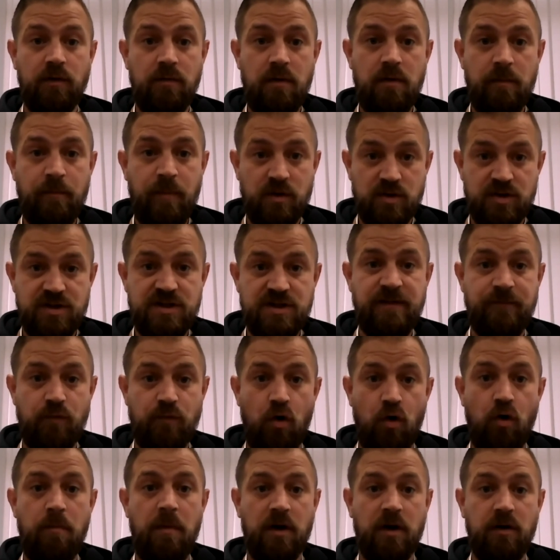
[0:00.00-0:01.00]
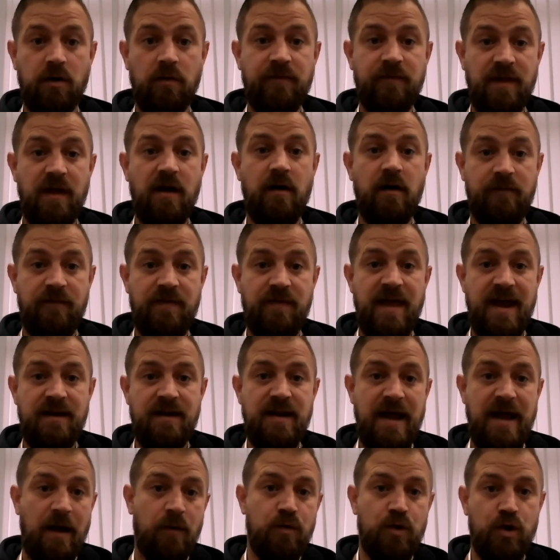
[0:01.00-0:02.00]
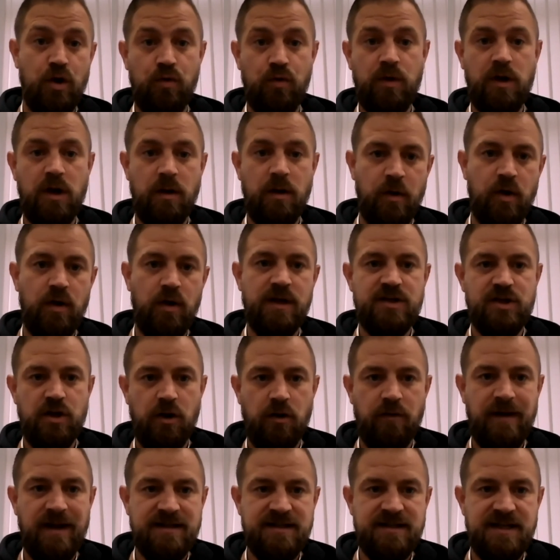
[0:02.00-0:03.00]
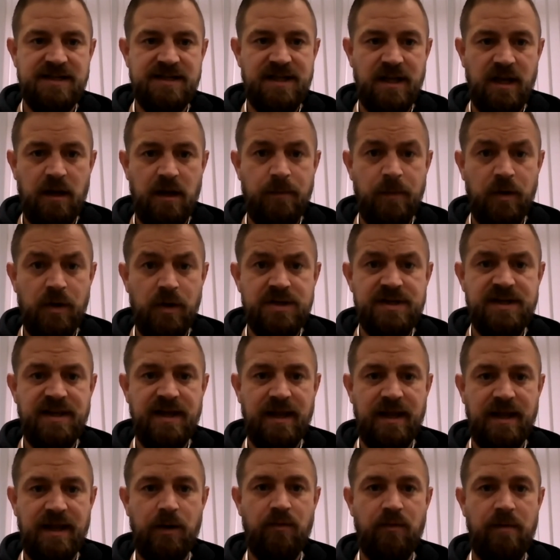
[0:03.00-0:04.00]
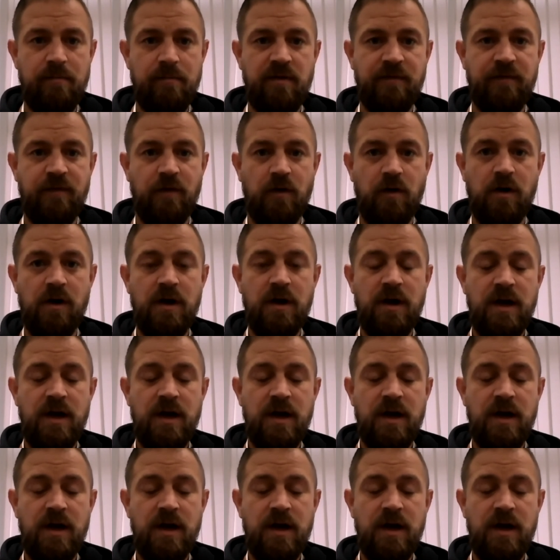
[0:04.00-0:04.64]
positive role model of their now new community or existing community that they were in before,